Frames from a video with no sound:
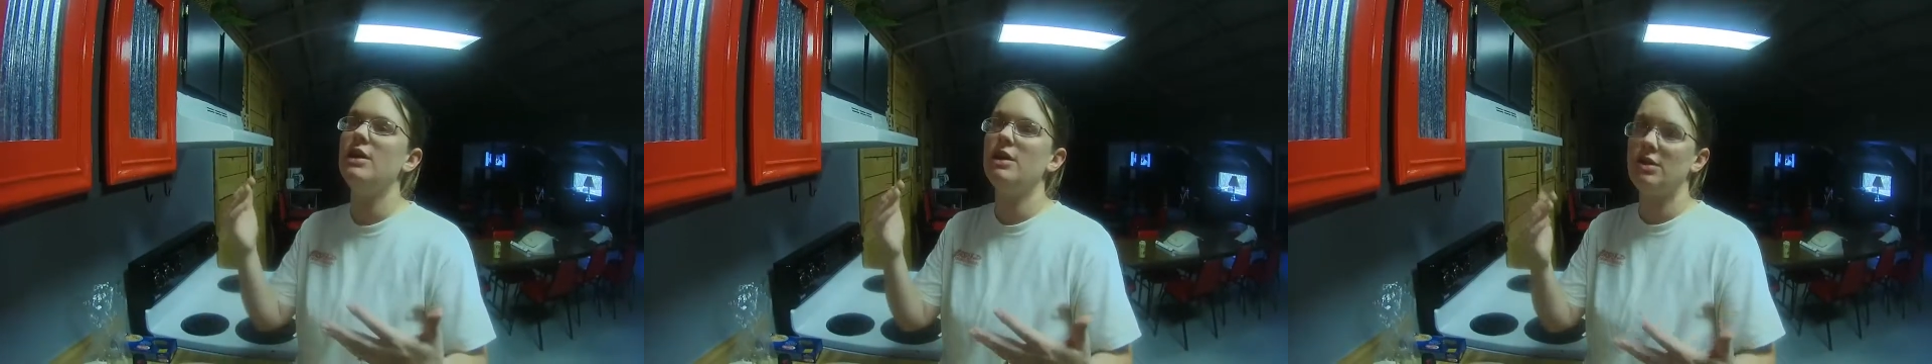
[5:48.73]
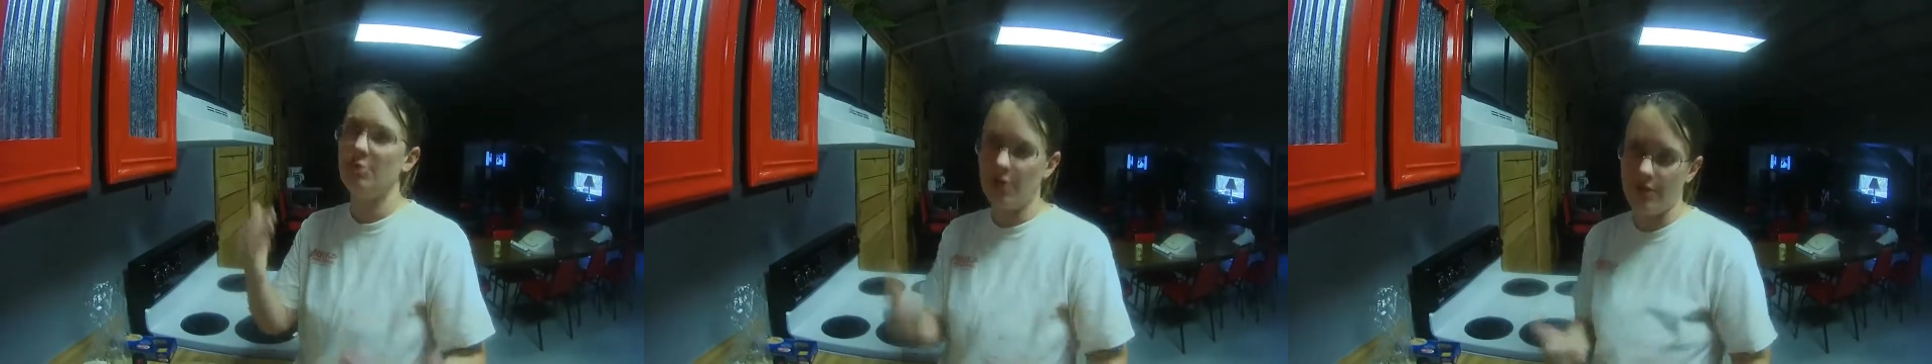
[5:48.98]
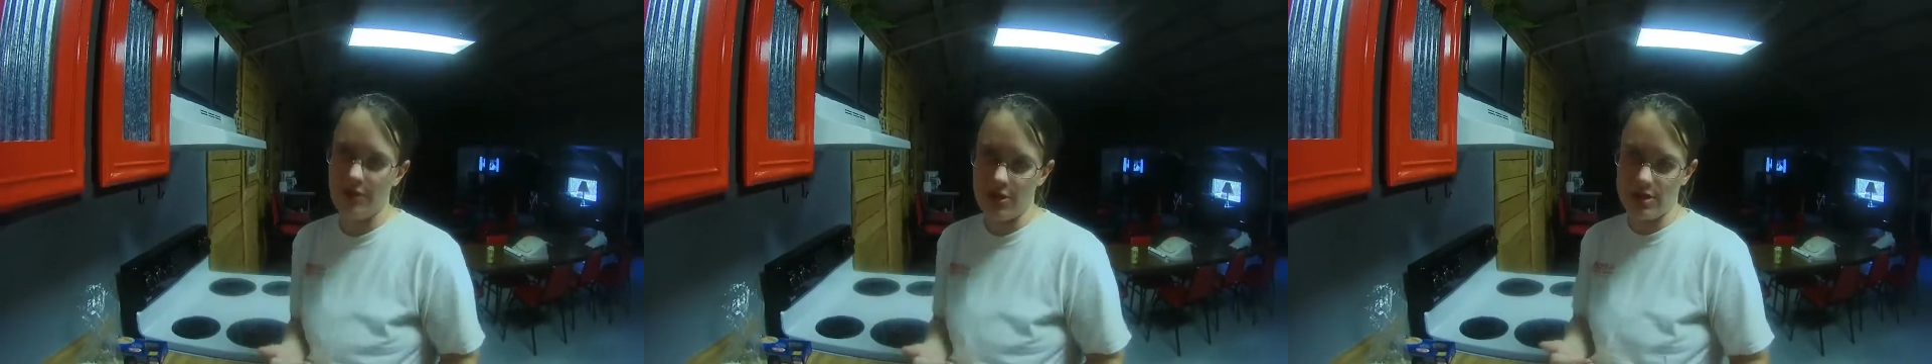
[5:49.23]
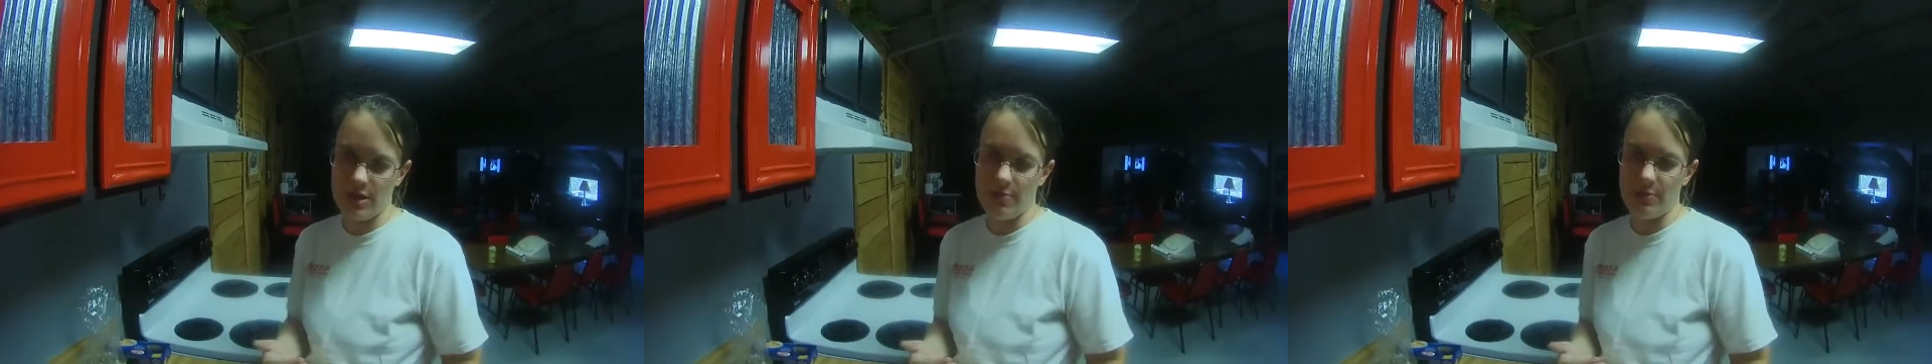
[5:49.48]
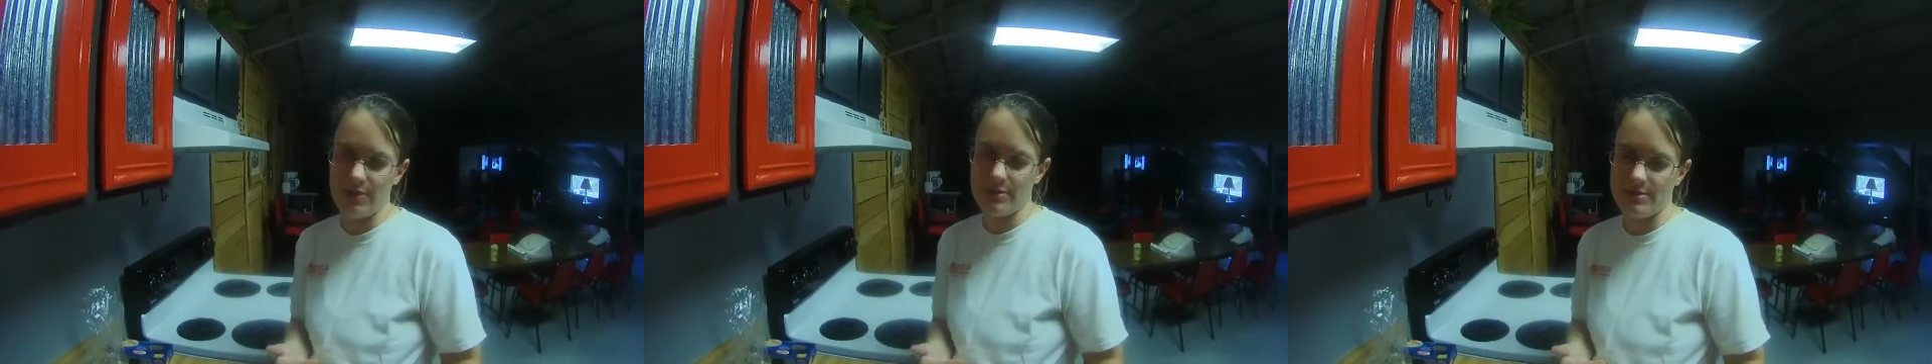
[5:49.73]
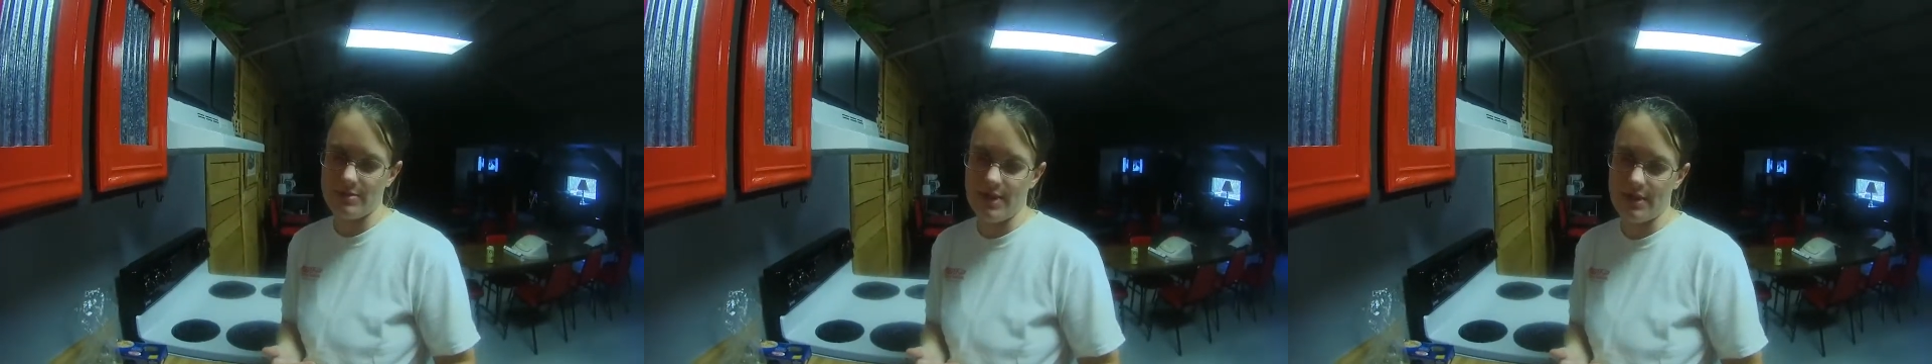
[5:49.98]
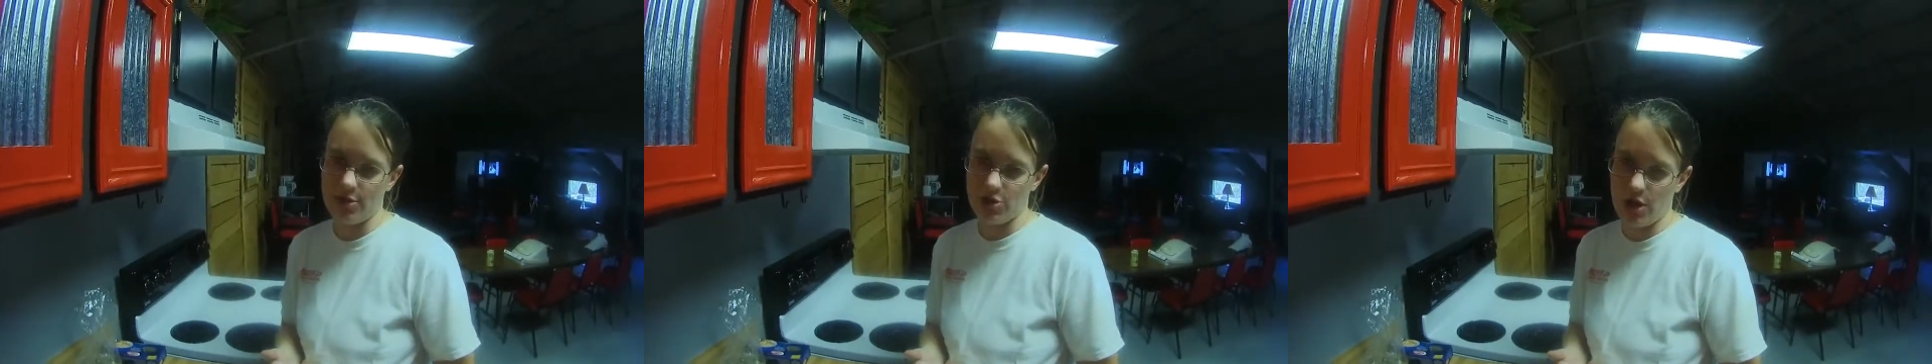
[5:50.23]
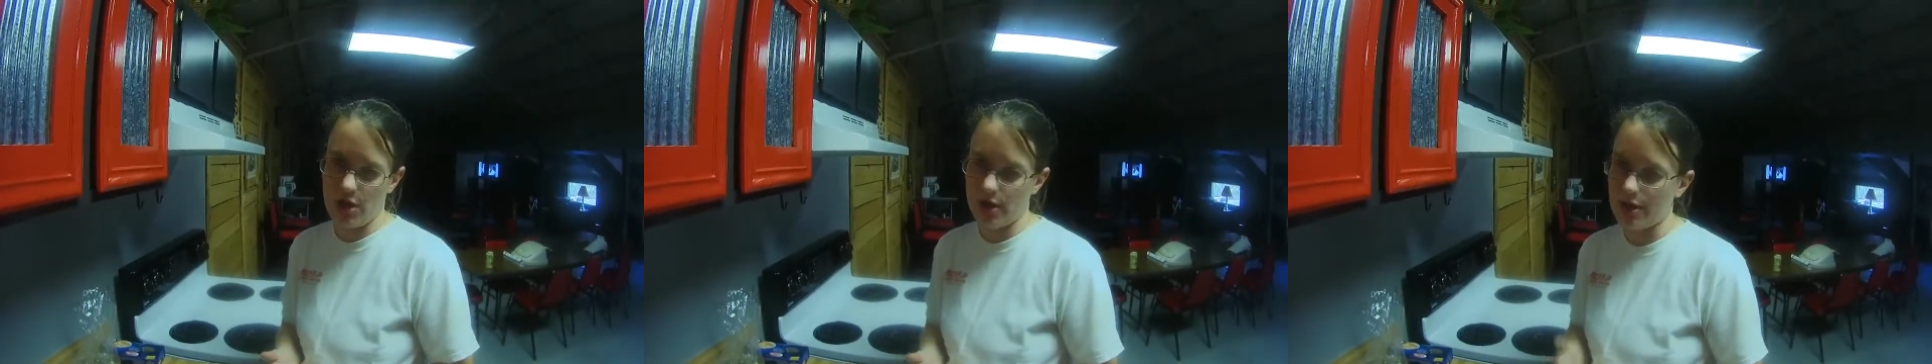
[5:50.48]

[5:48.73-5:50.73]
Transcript: than whatever the temp is inside the truck.